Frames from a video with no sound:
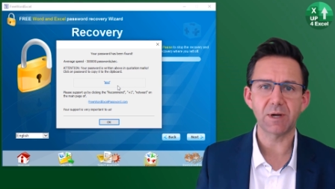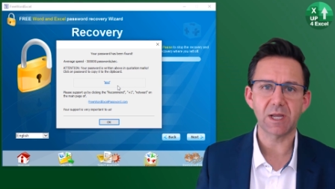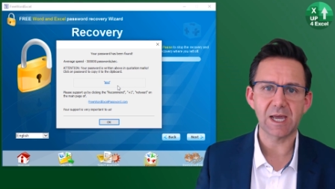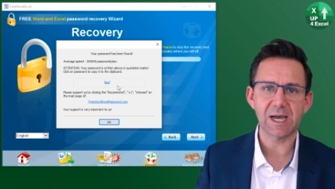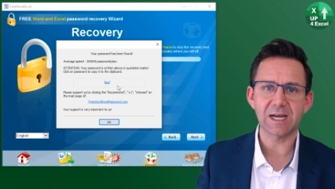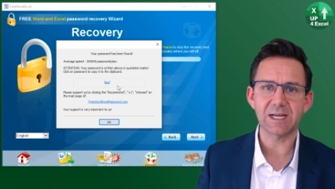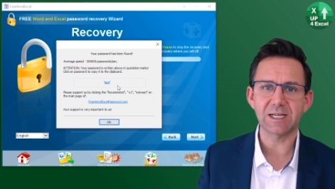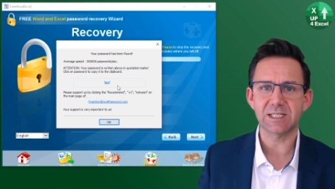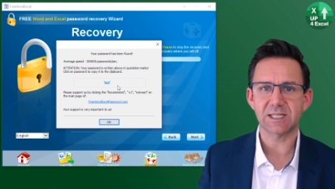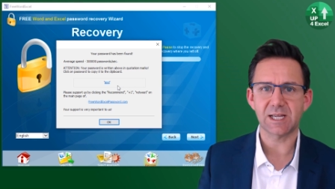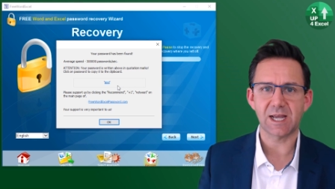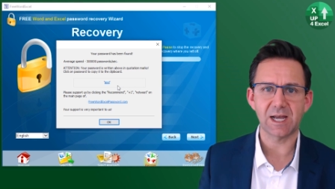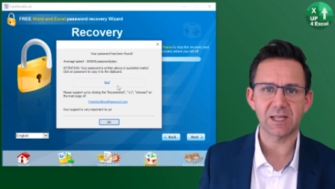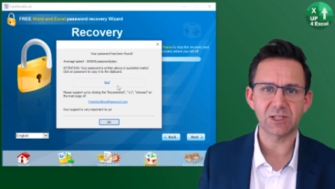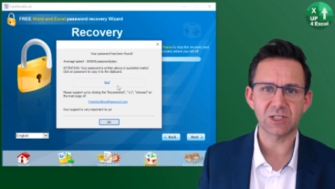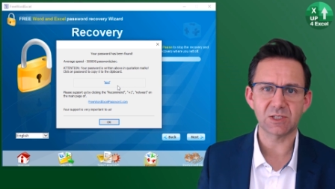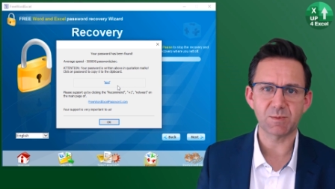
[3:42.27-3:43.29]
case,
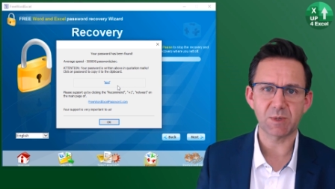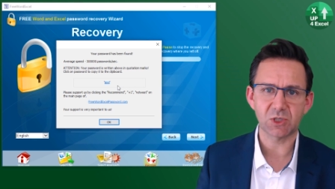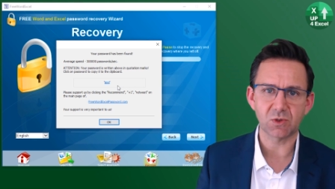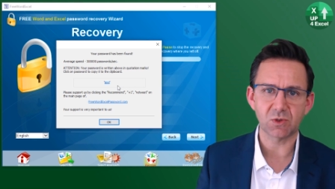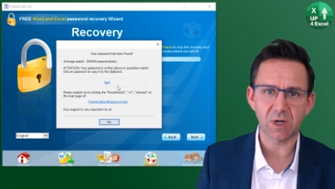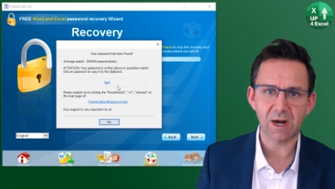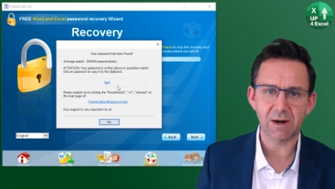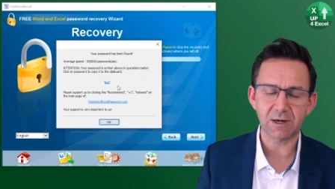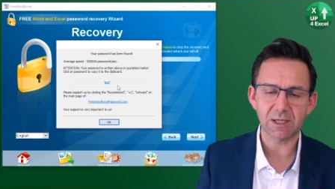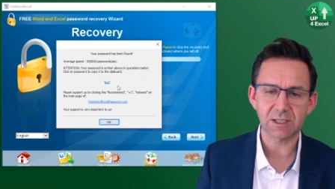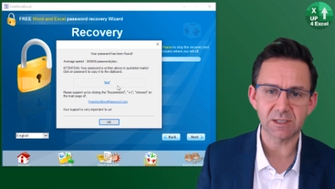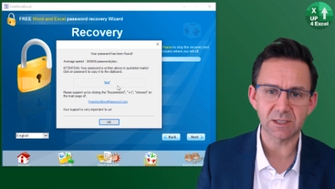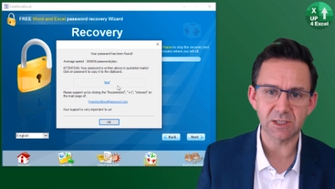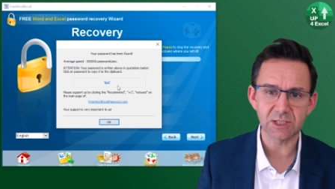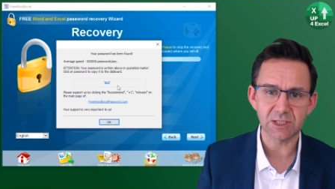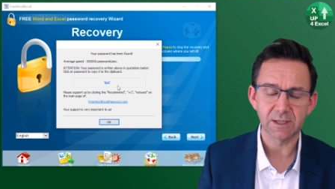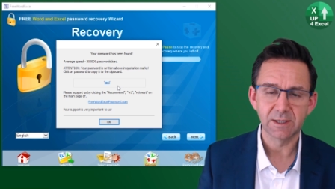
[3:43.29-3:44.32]
and the special
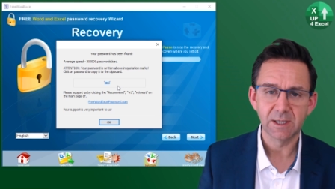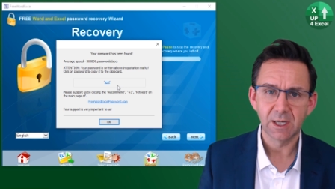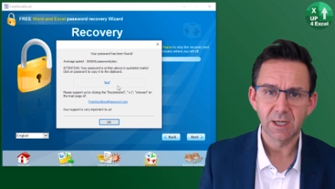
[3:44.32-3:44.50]
characters.